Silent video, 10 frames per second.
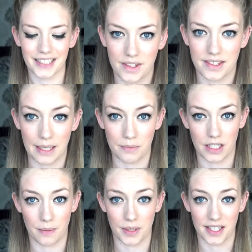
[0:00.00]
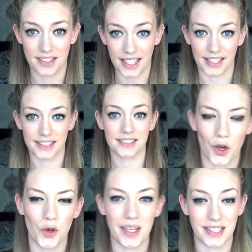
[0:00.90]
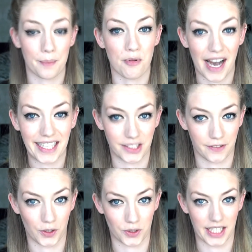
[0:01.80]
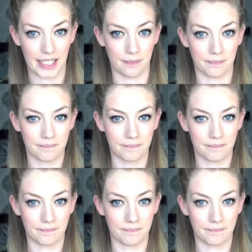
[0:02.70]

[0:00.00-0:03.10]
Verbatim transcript: Statement number six, who is the brains of your team?